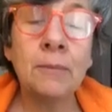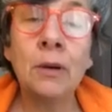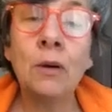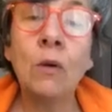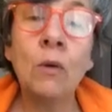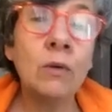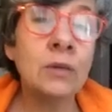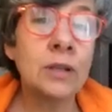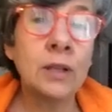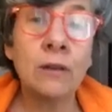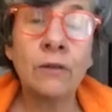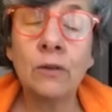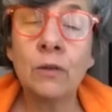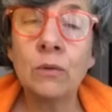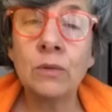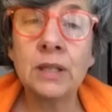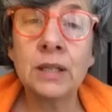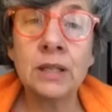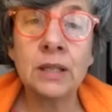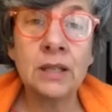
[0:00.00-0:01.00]
but also, of
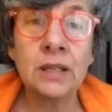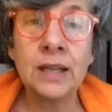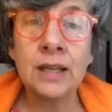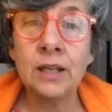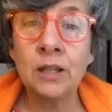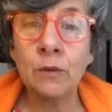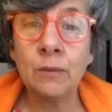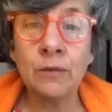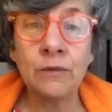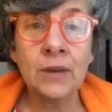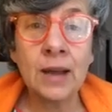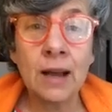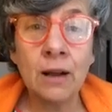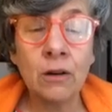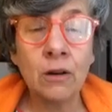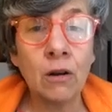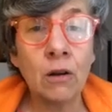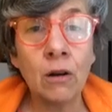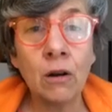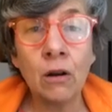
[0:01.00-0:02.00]
course, as a teacher, we've
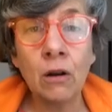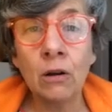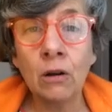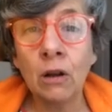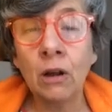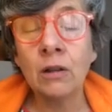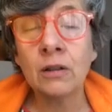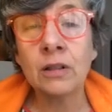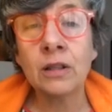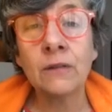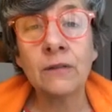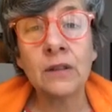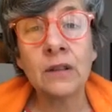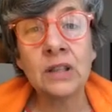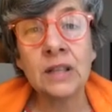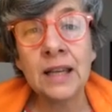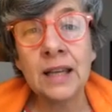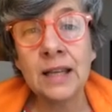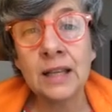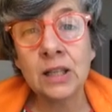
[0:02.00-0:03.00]
now got lots of
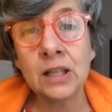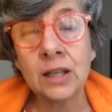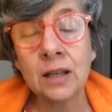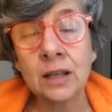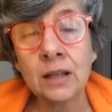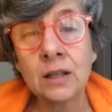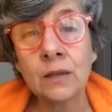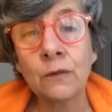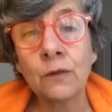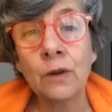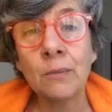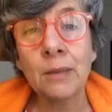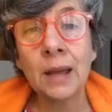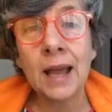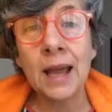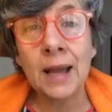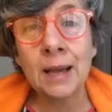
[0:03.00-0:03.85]
the teachers from